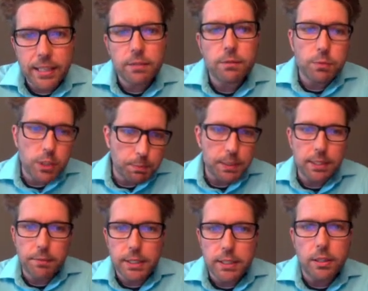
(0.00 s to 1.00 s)

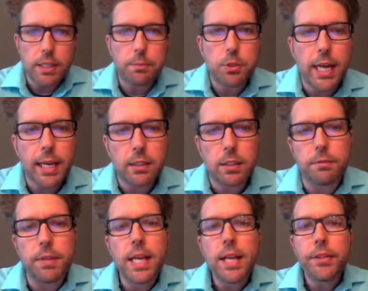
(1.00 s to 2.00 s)
specific to the objective,
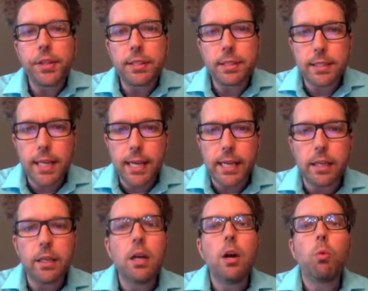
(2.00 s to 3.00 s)
the
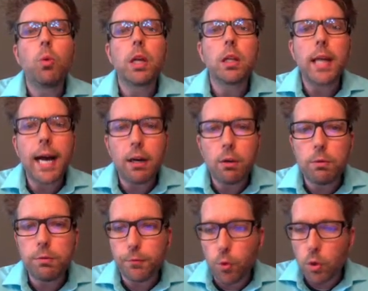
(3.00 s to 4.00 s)
C would allow
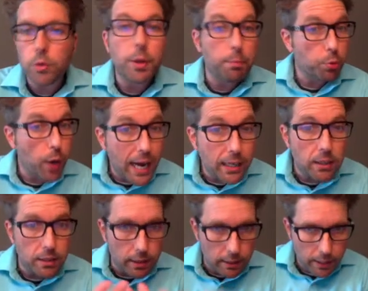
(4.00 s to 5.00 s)
for, or the
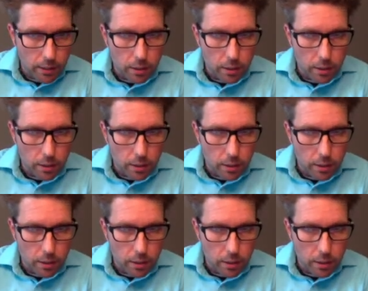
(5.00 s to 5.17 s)
product that they